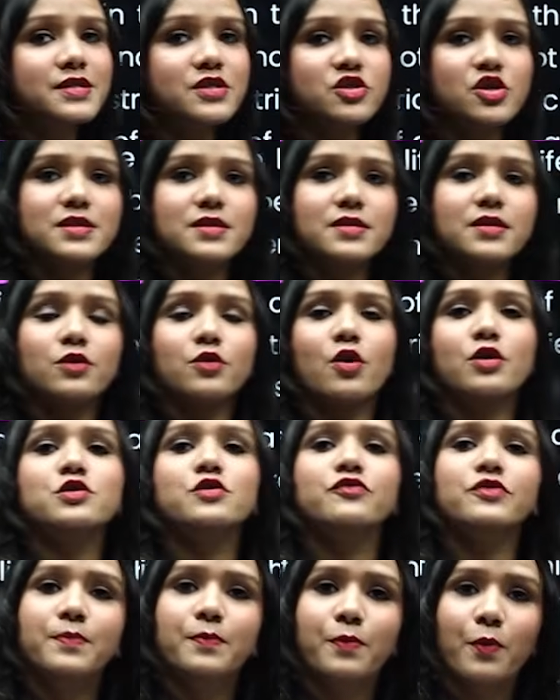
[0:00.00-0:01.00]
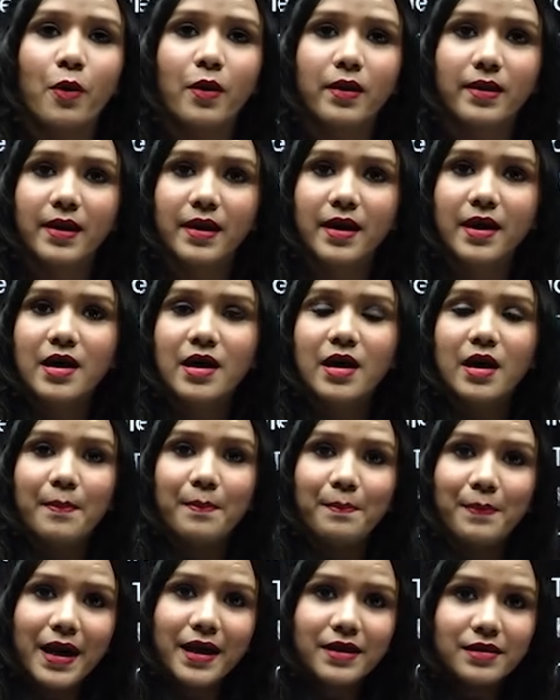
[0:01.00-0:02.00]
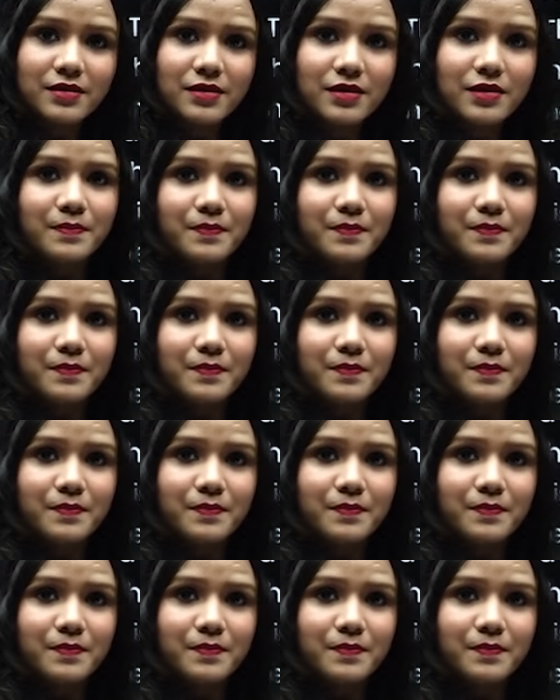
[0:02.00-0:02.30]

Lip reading: Just the loss of a ball. But